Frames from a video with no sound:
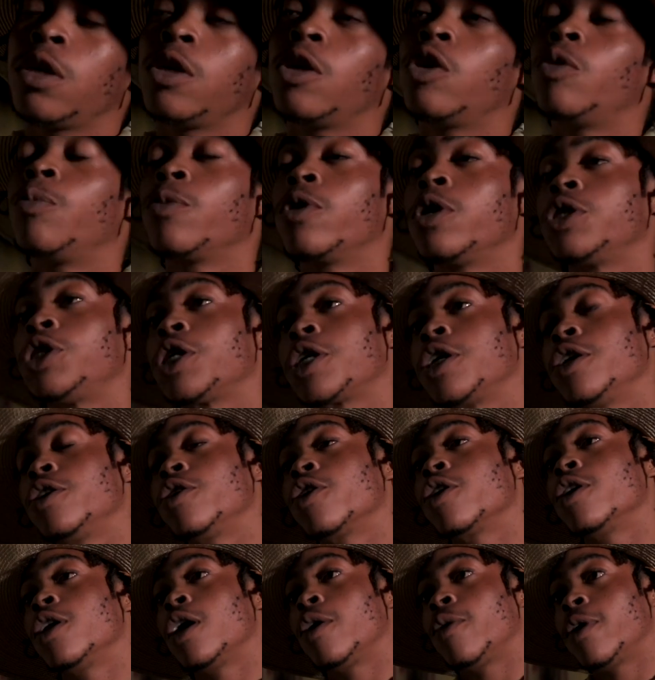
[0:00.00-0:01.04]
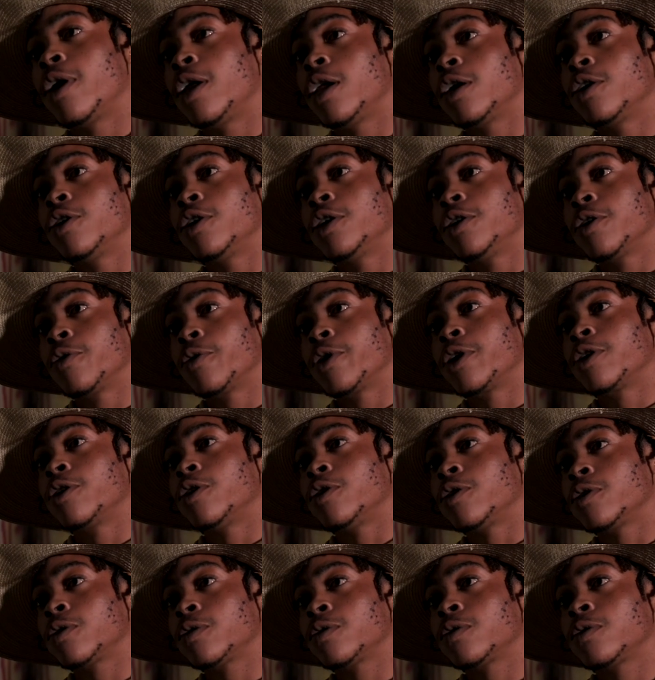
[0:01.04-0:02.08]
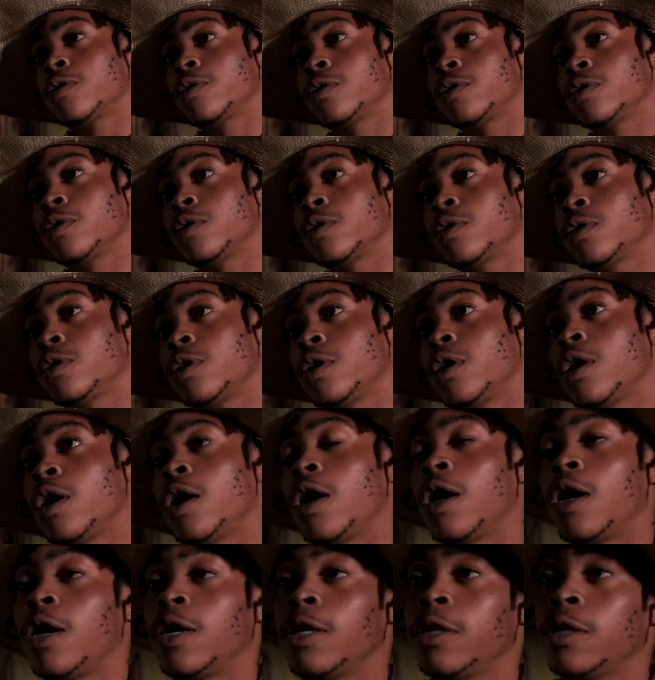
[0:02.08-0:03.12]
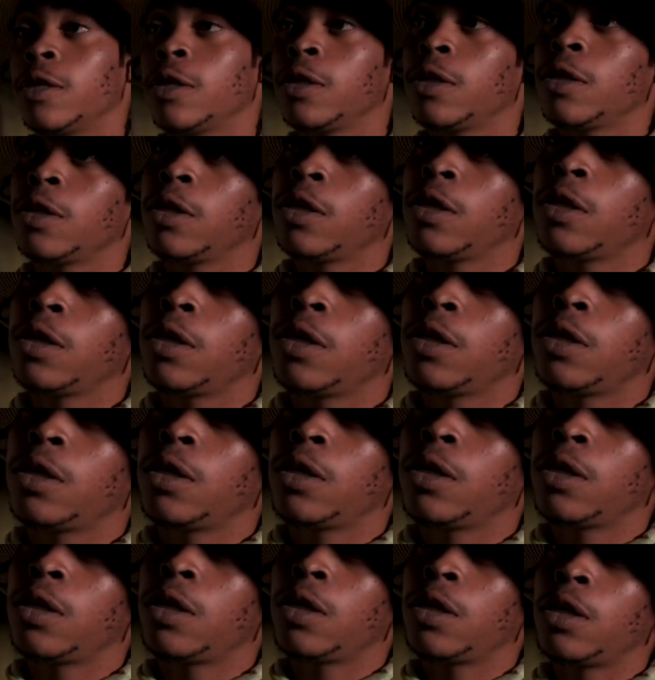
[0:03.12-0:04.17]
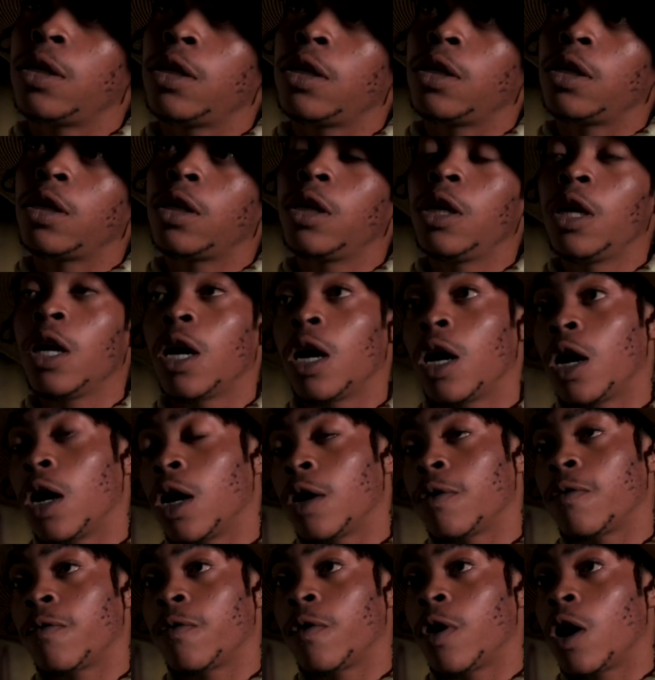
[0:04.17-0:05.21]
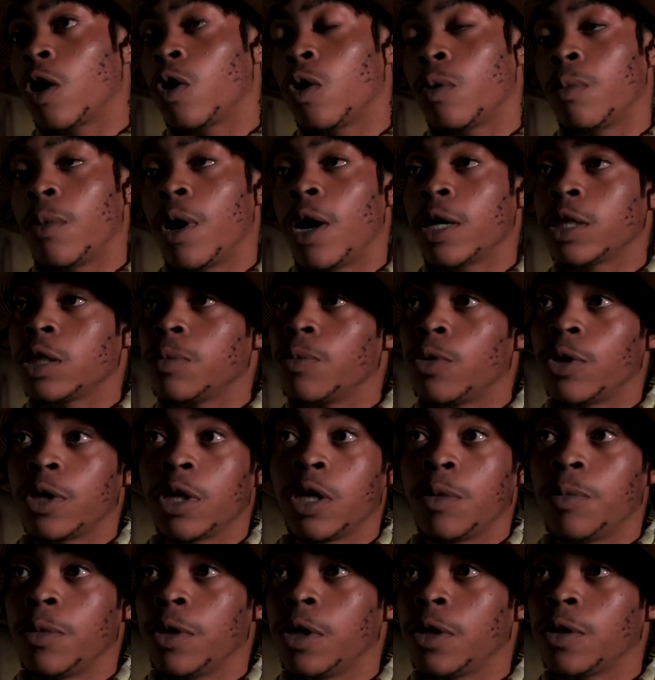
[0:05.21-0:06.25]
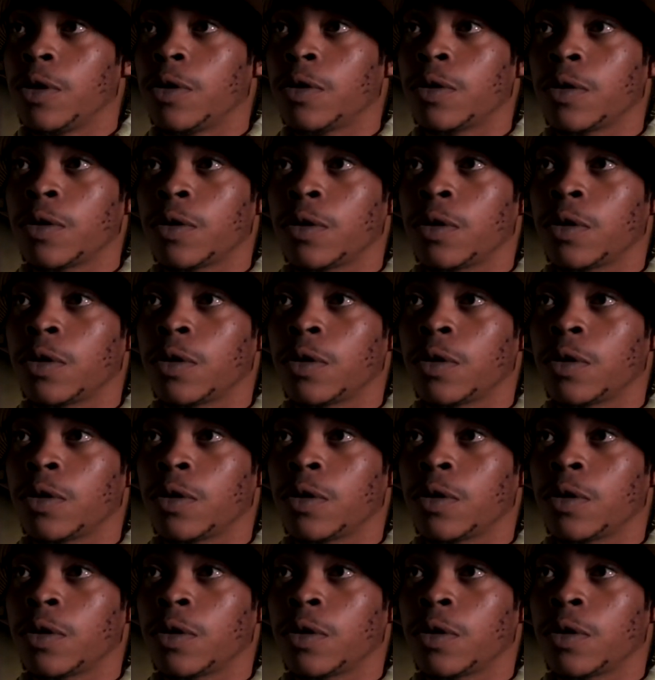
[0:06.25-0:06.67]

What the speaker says: Yo, I'm going to check a girl a while ago in a Ringo. And you can't fuck up bossy money, give me, you know.